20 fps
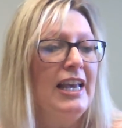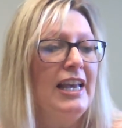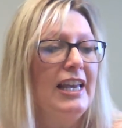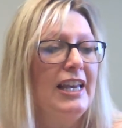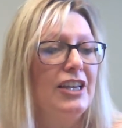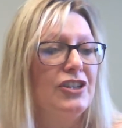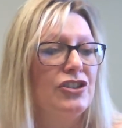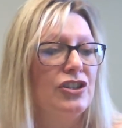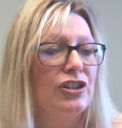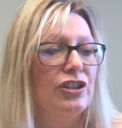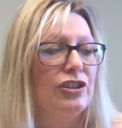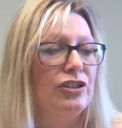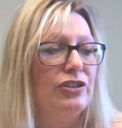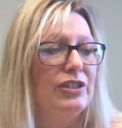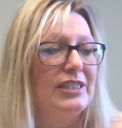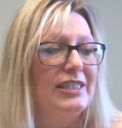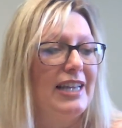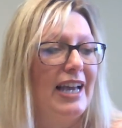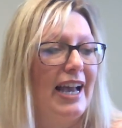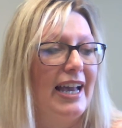It should include
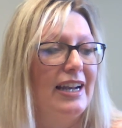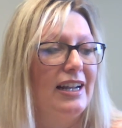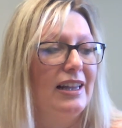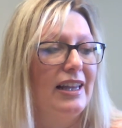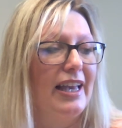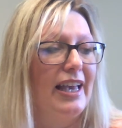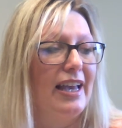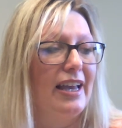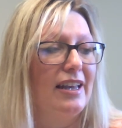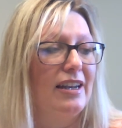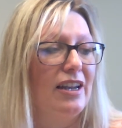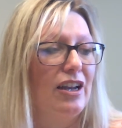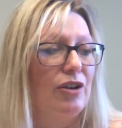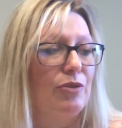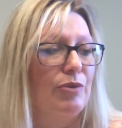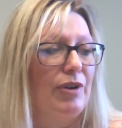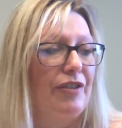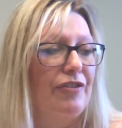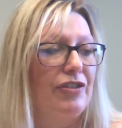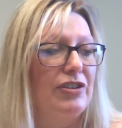a title and a
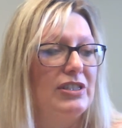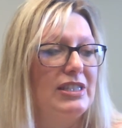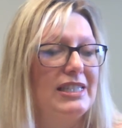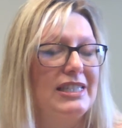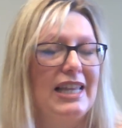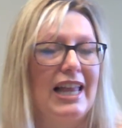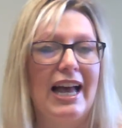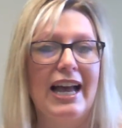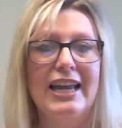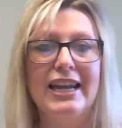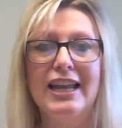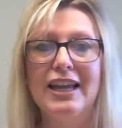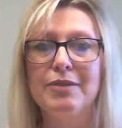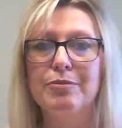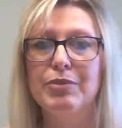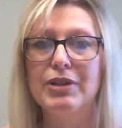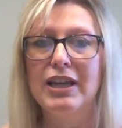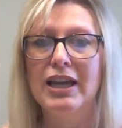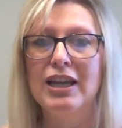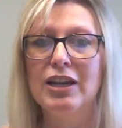reference slide and
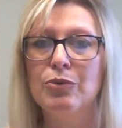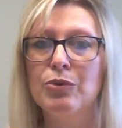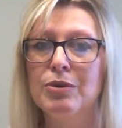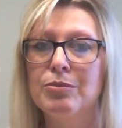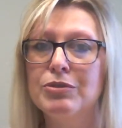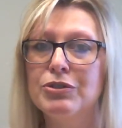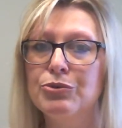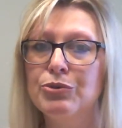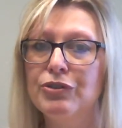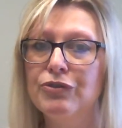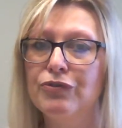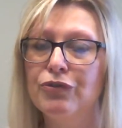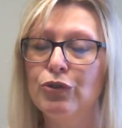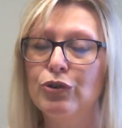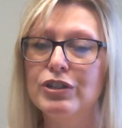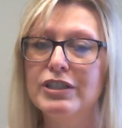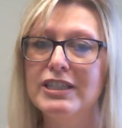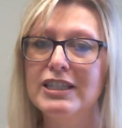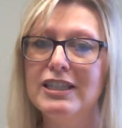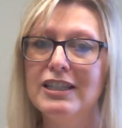be anywhere between
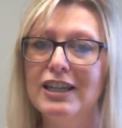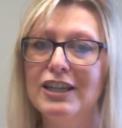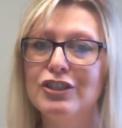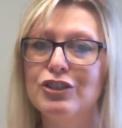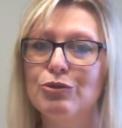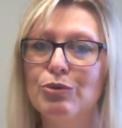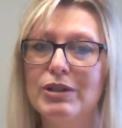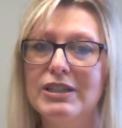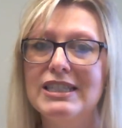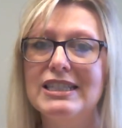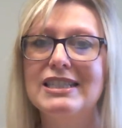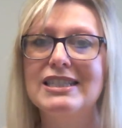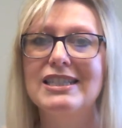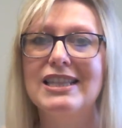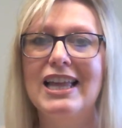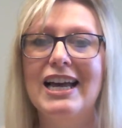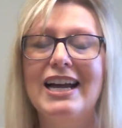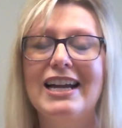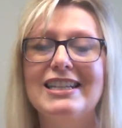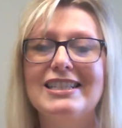14 and 20
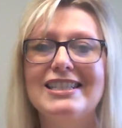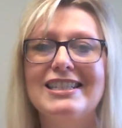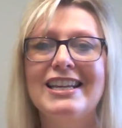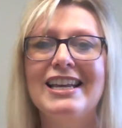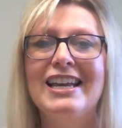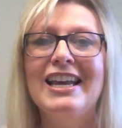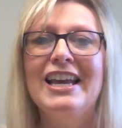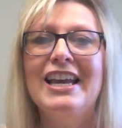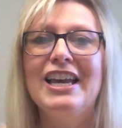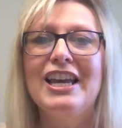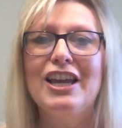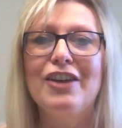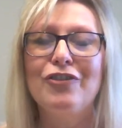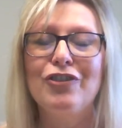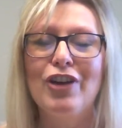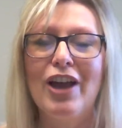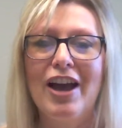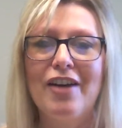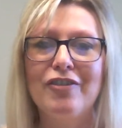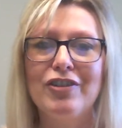slides. If
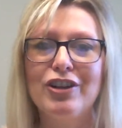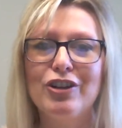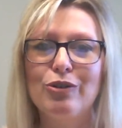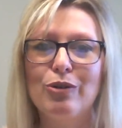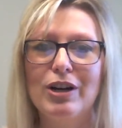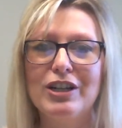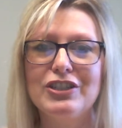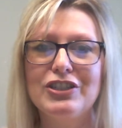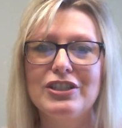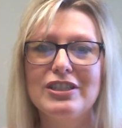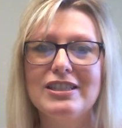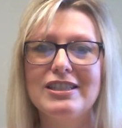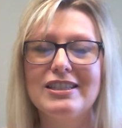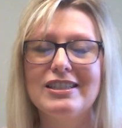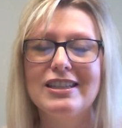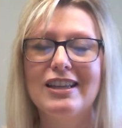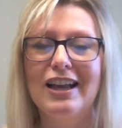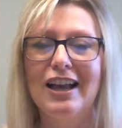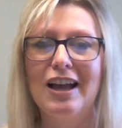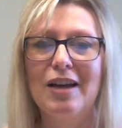you have any questions
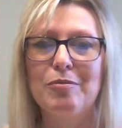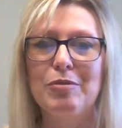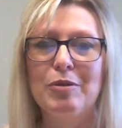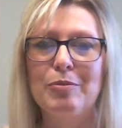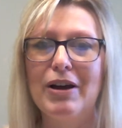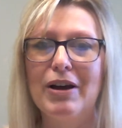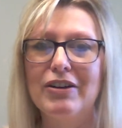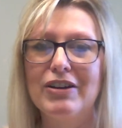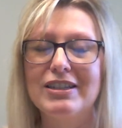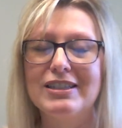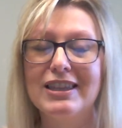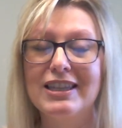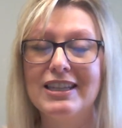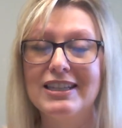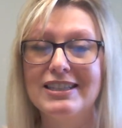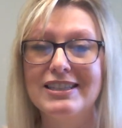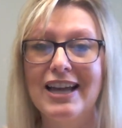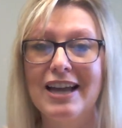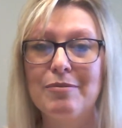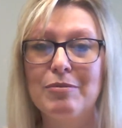about the
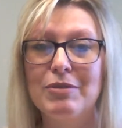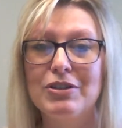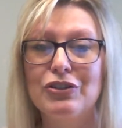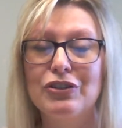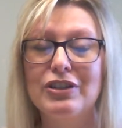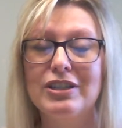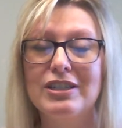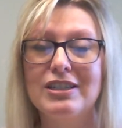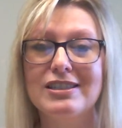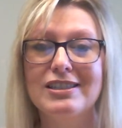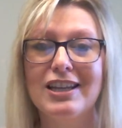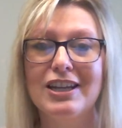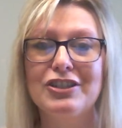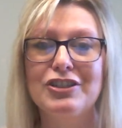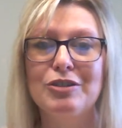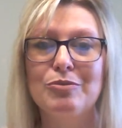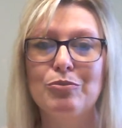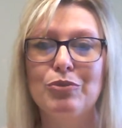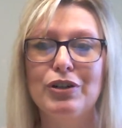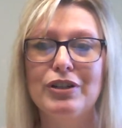assignments or the
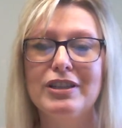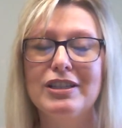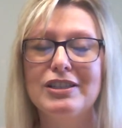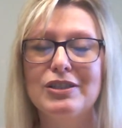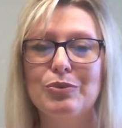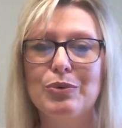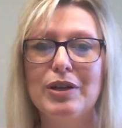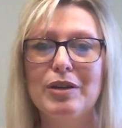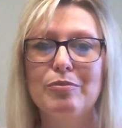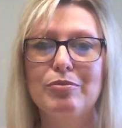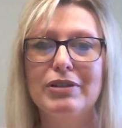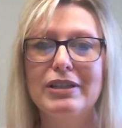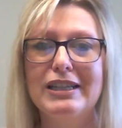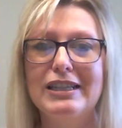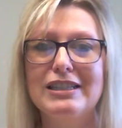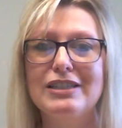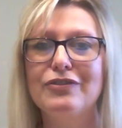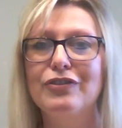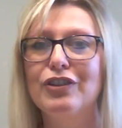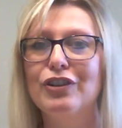discussion board this week,
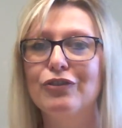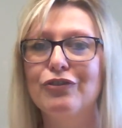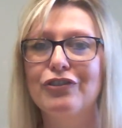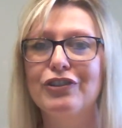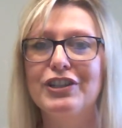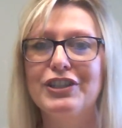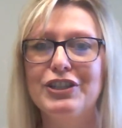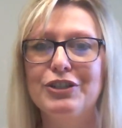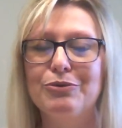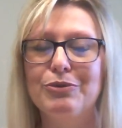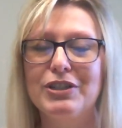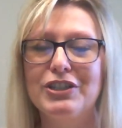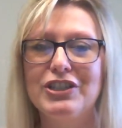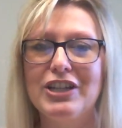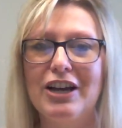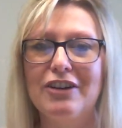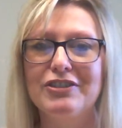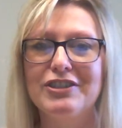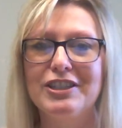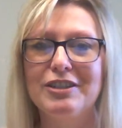please feel free to reach
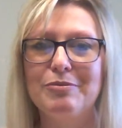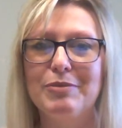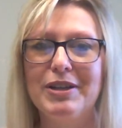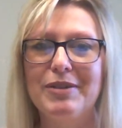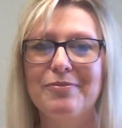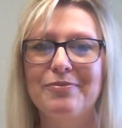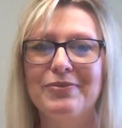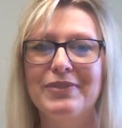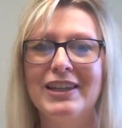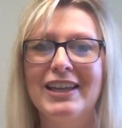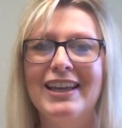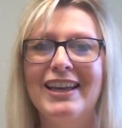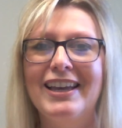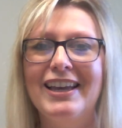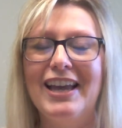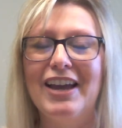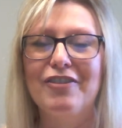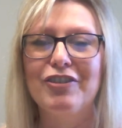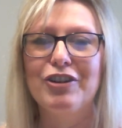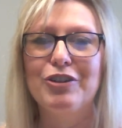out to me.
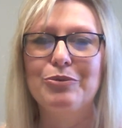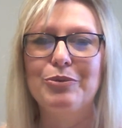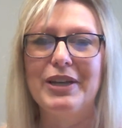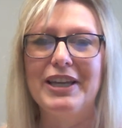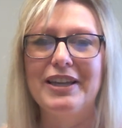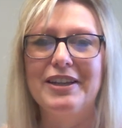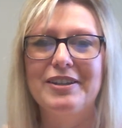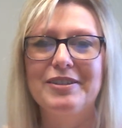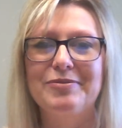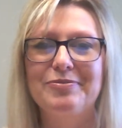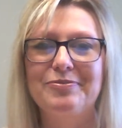Have a good week.